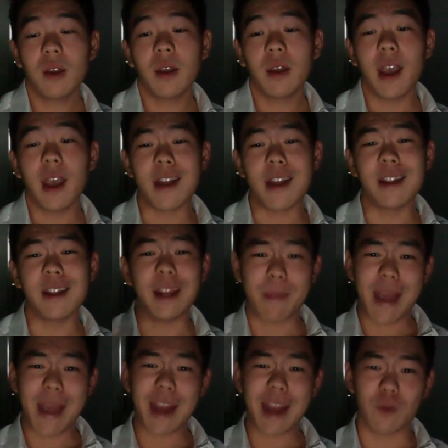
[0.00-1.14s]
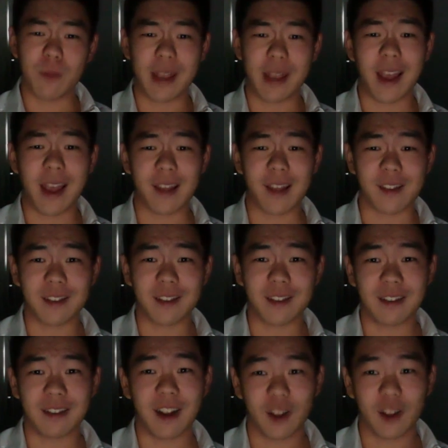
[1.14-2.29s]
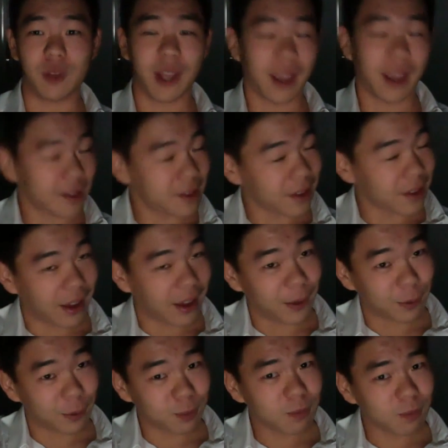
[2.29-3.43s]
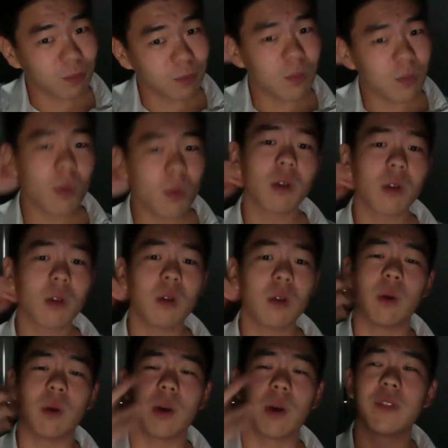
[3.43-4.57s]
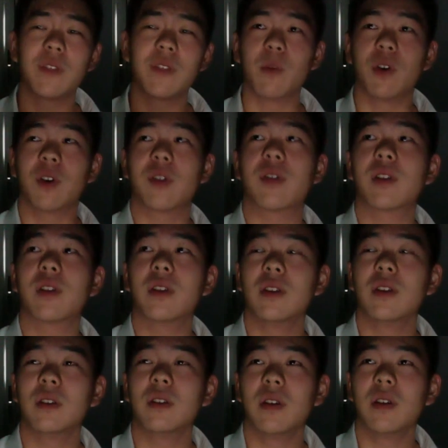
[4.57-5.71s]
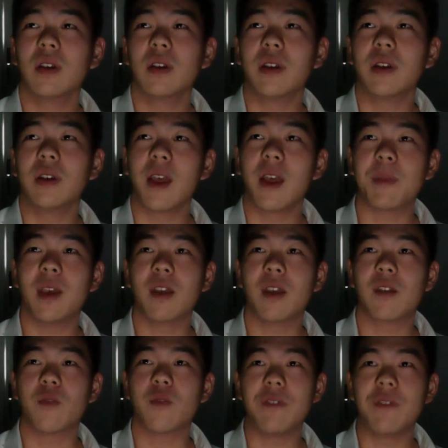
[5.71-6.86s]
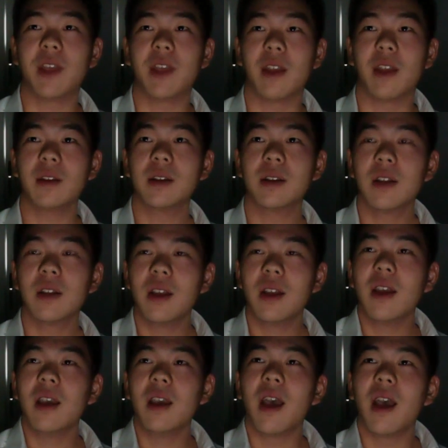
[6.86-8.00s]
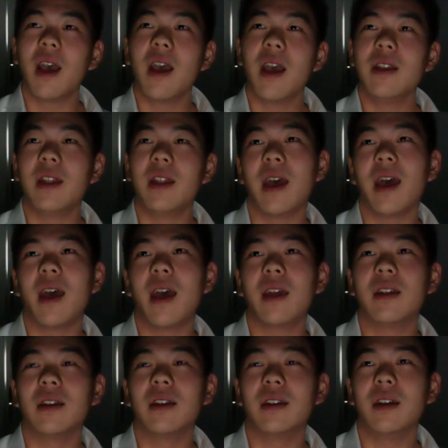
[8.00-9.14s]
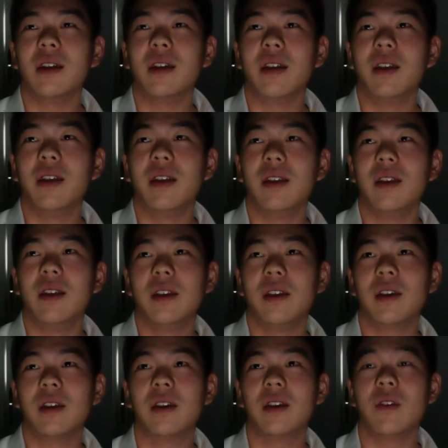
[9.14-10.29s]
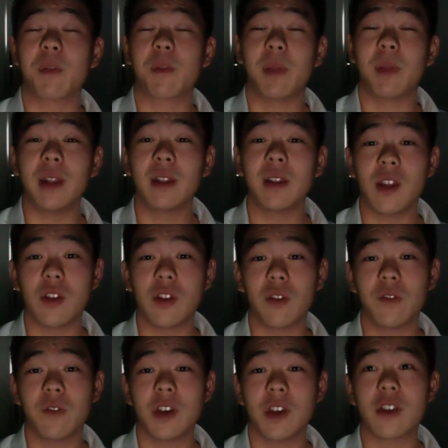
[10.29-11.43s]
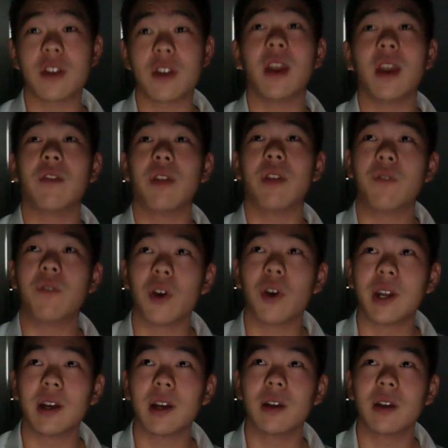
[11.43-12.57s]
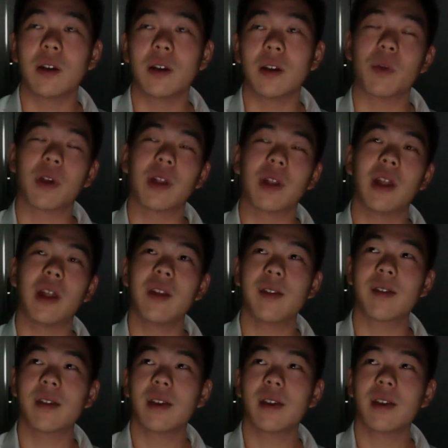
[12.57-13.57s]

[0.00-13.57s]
And in the back room, he has another 2 tanks, and one of them was an SPS reef tank, and it had a resplendent angelfish, it had Rhynphodia opocularis,